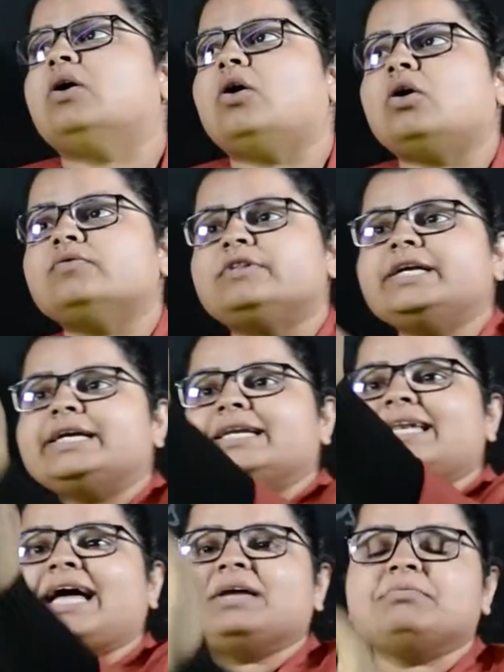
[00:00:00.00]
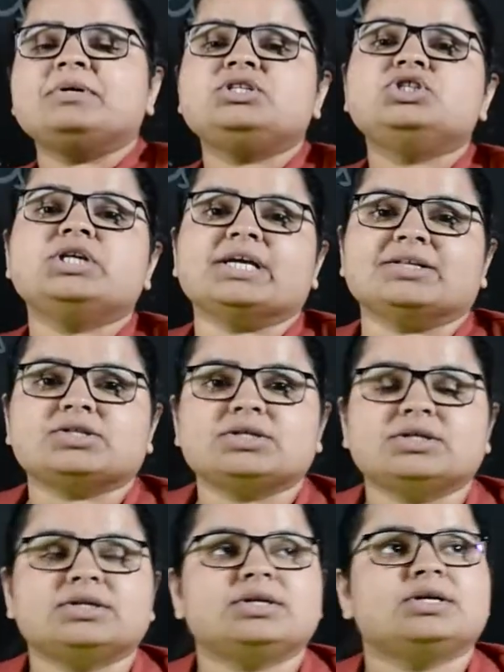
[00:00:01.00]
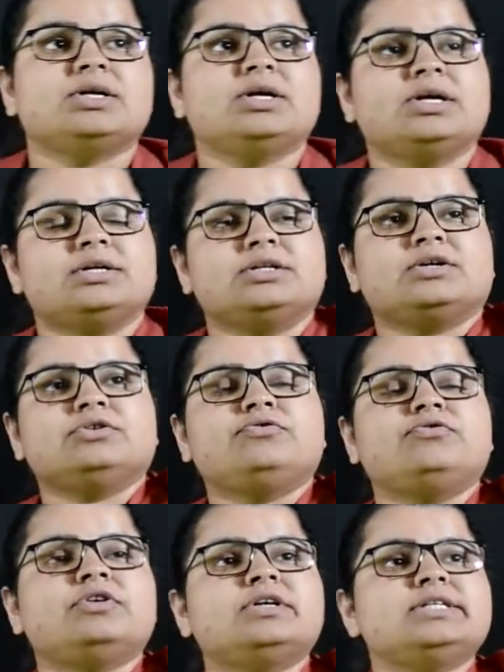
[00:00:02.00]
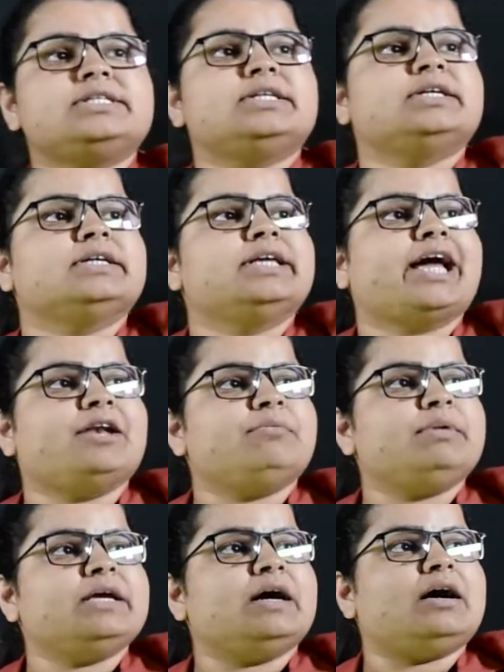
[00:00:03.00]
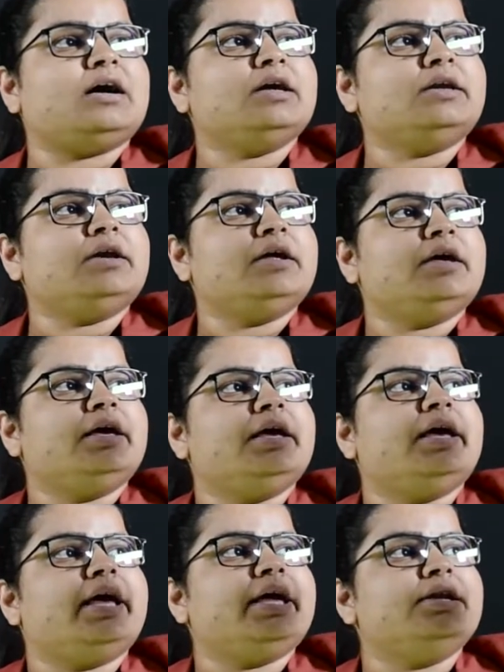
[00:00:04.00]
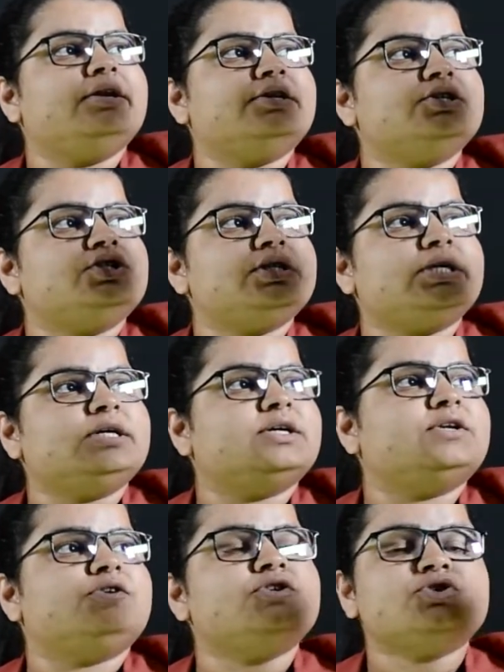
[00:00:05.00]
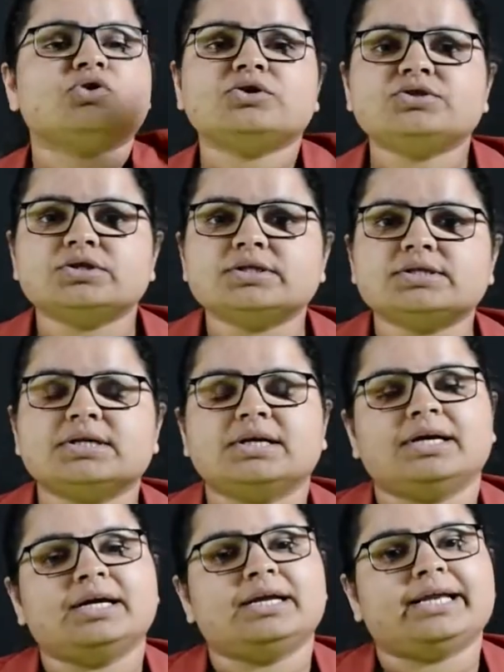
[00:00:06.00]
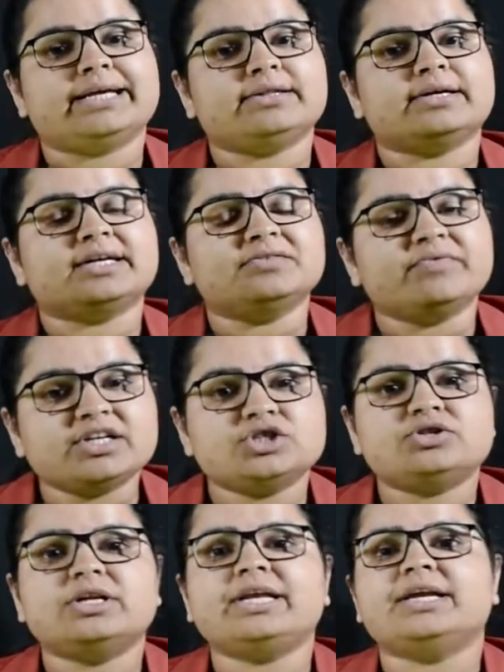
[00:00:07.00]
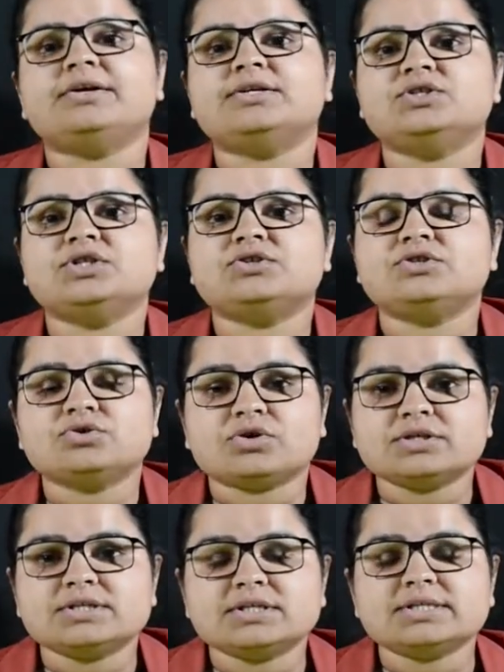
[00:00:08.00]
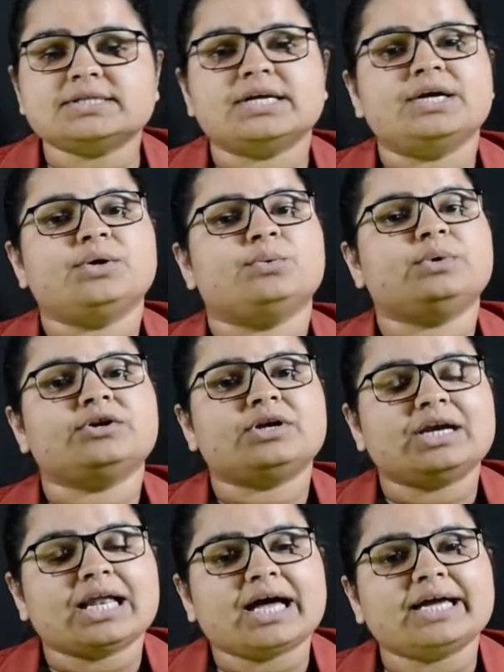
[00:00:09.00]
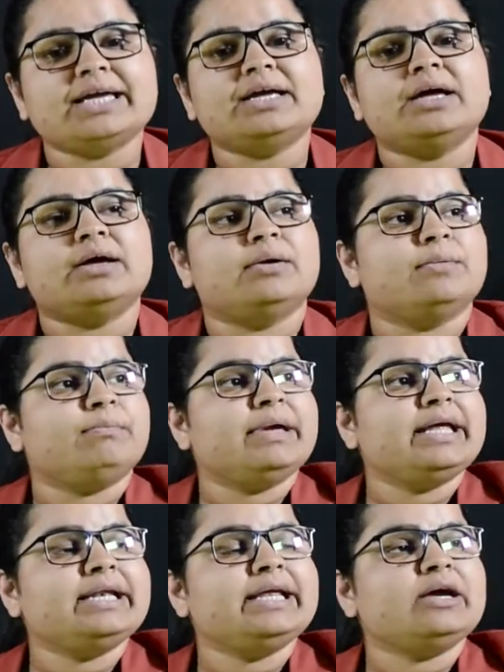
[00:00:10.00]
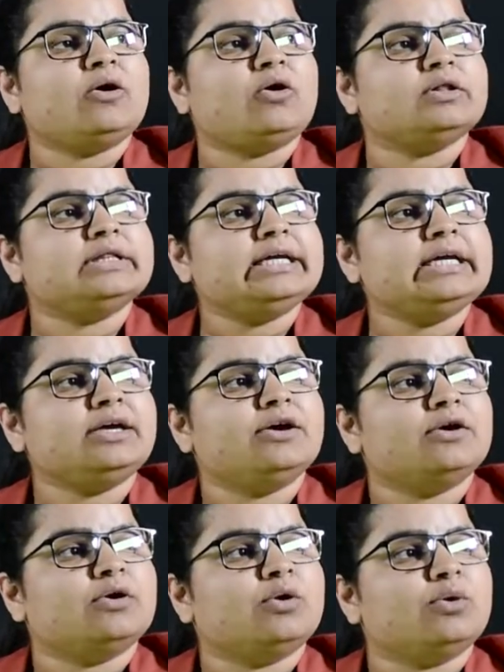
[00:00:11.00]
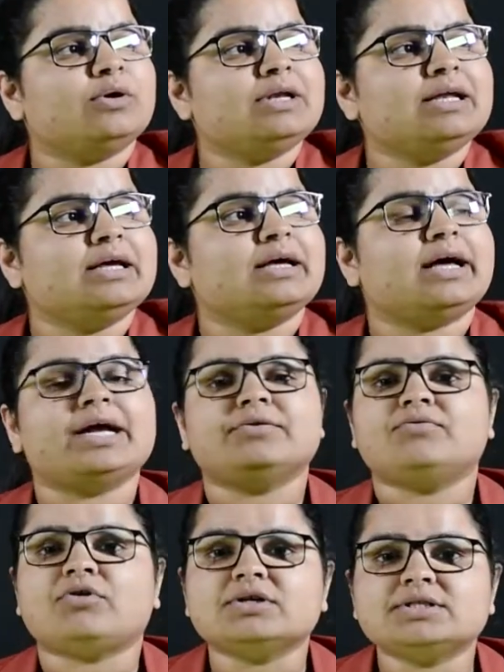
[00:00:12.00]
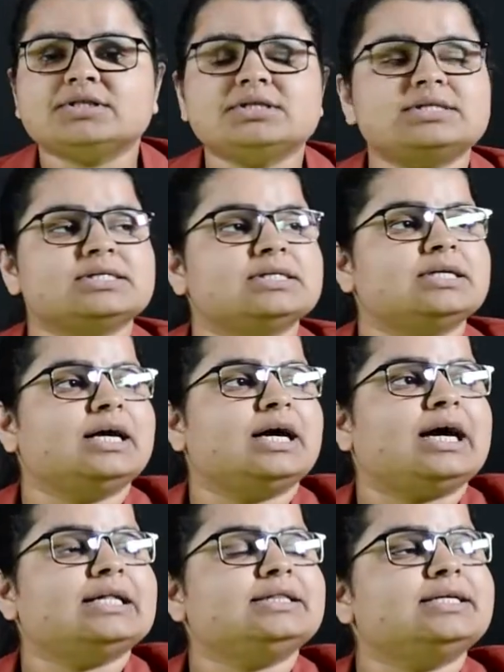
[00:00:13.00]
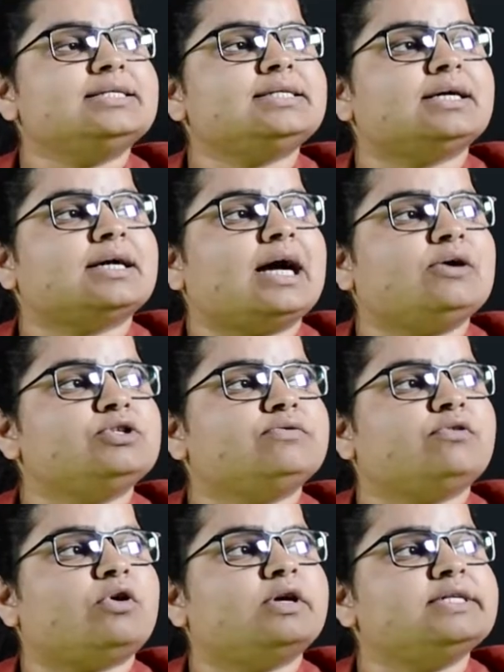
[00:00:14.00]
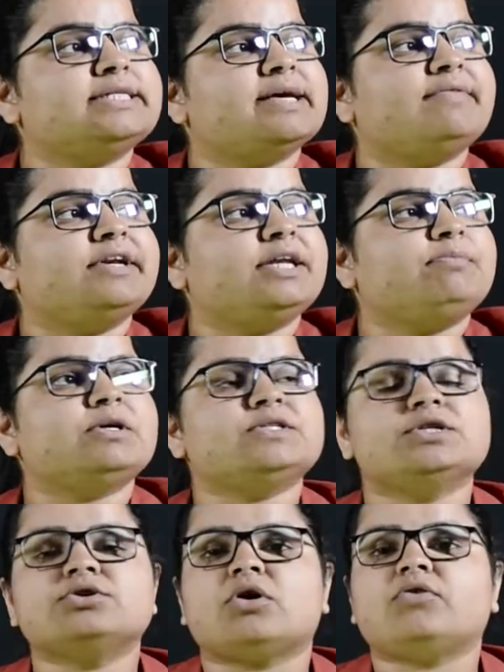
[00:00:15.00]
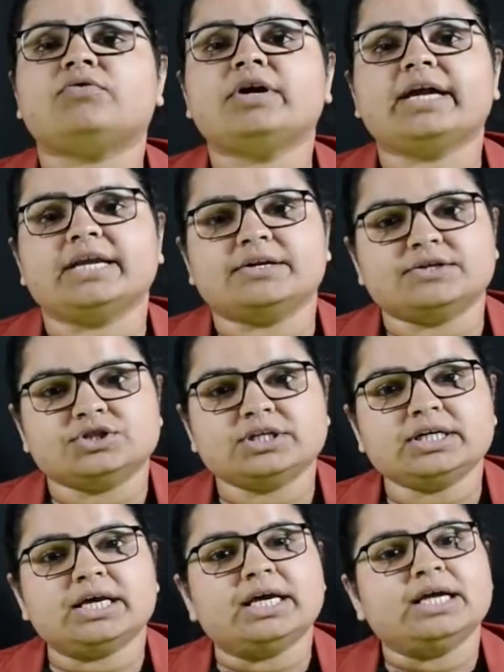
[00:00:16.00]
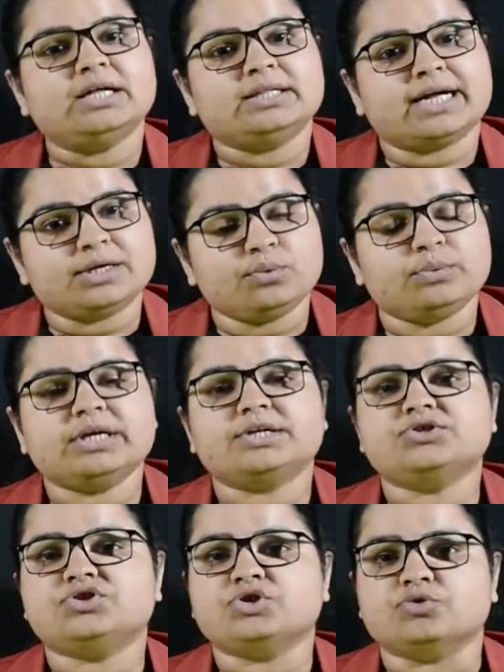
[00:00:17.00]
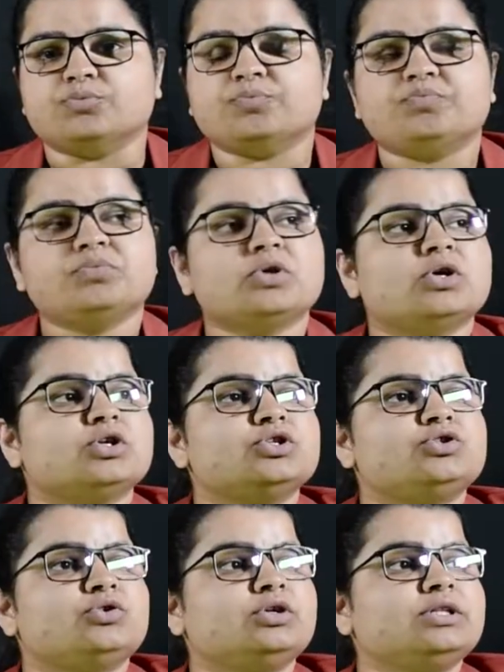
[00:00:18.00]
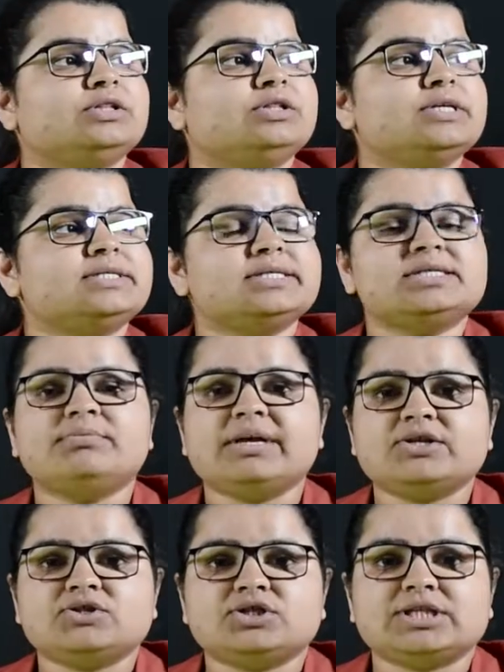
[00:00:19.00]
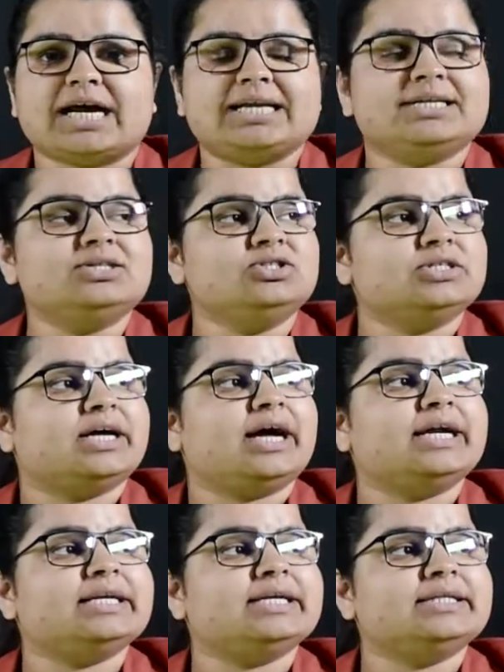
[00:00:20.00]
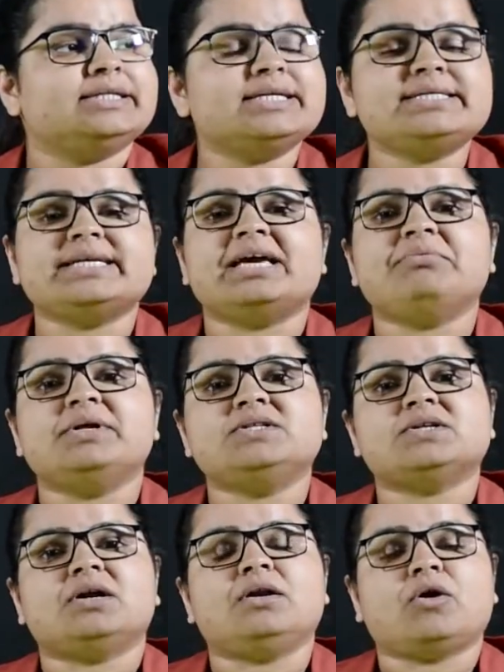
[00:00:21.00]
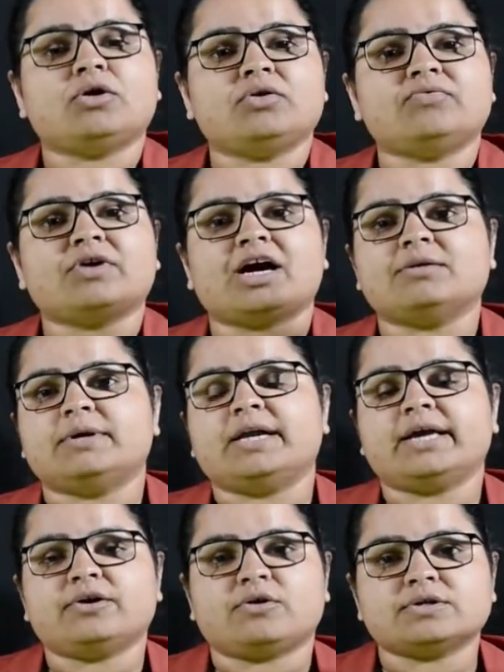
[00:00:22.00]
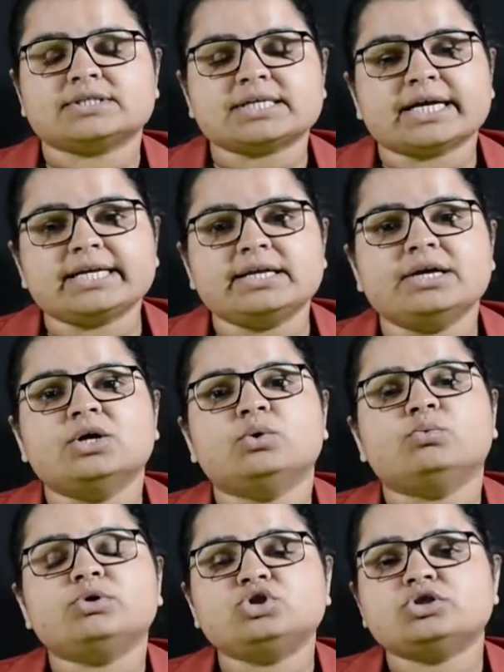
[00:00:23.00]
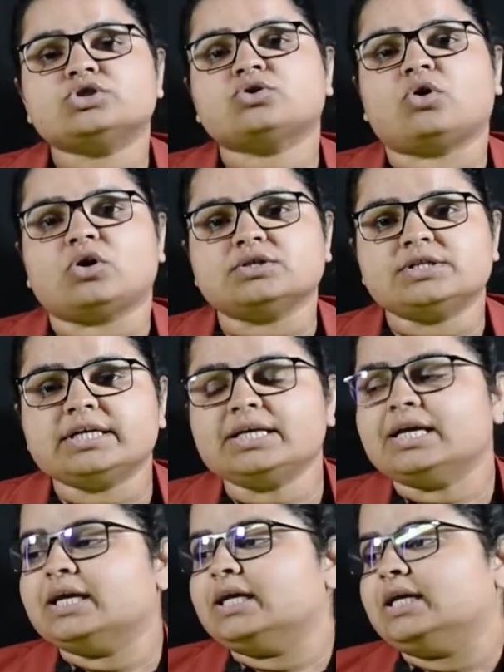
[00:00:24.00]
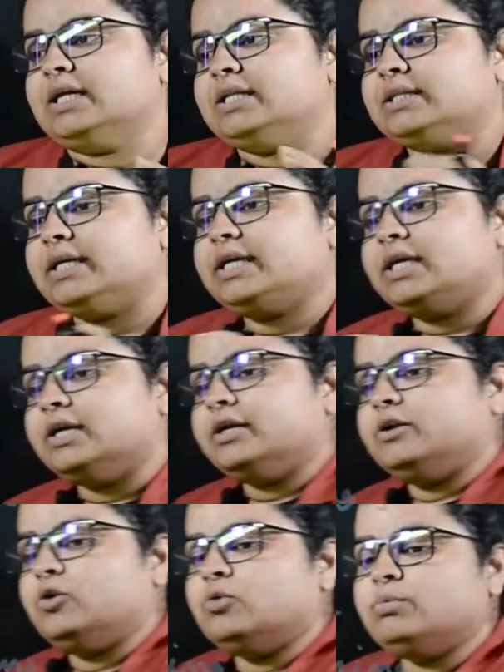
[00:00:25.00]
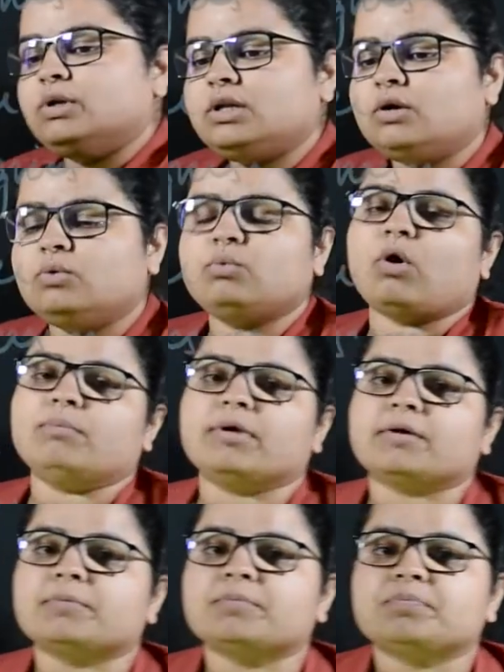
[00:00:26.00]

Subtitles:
of the climate change. Now the first can be our energy resources. Like the conventional energy resources, we rely mainly on the coal and fossils, and this accounts for 70% of our energy that we consume. So this is a major challenge, and this emits a lot of carbon dioxide which is causing the global warming.